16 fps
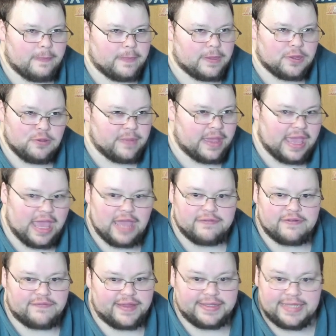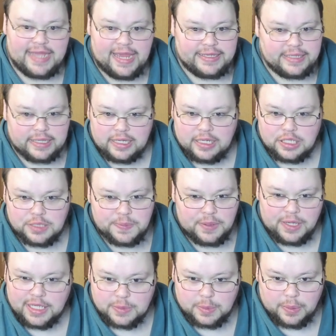You may have a fantastic
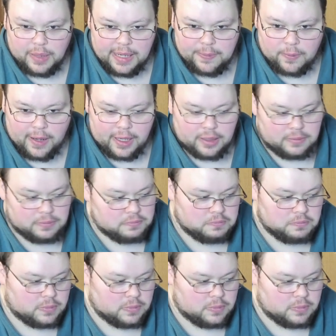experience with Pipewire.